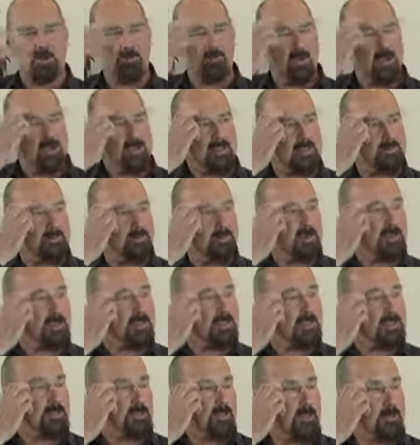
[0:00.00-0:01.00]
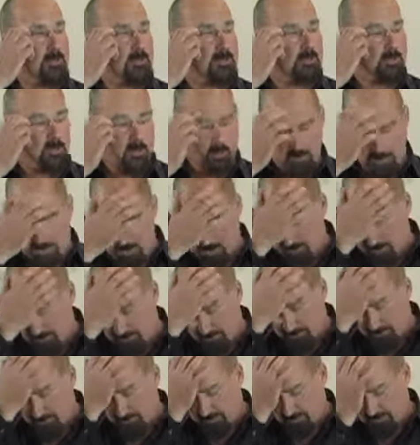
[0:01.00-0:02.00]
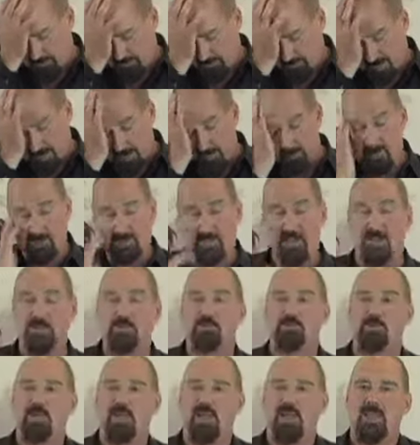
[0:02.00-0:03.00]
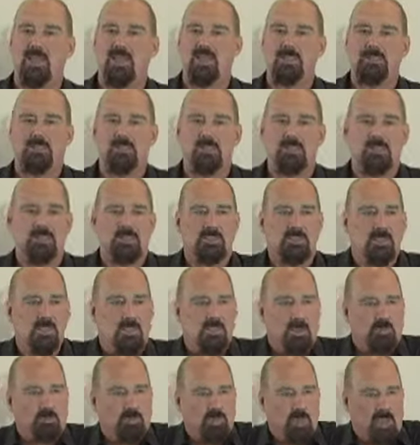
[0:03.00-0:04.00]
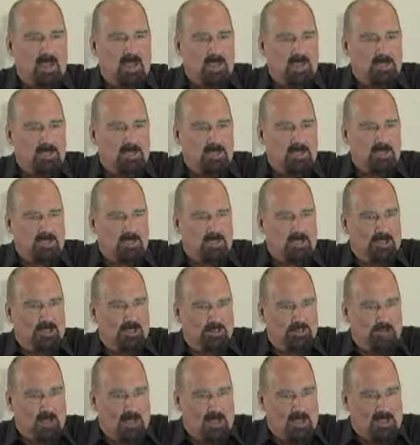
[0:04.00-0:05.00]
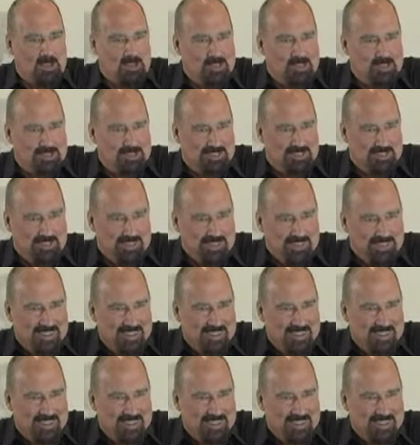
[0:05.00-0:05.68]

And my experience in doing this with people for the first time is there's pages and pages and pages